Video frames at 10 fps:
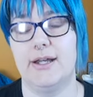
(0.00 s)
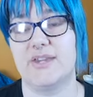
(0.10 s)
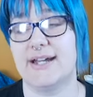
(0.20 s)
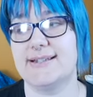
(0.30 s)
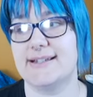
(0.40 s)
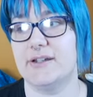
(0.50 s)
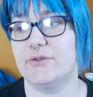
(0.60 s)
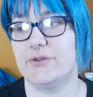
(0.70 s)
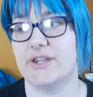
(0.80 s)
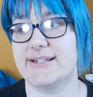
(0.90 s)
That's it
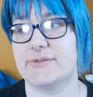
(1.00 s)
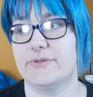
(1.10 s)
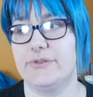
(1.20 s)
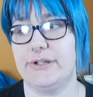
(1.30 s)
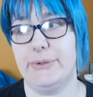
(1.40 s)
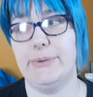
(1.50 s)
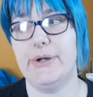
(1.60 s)
for this review.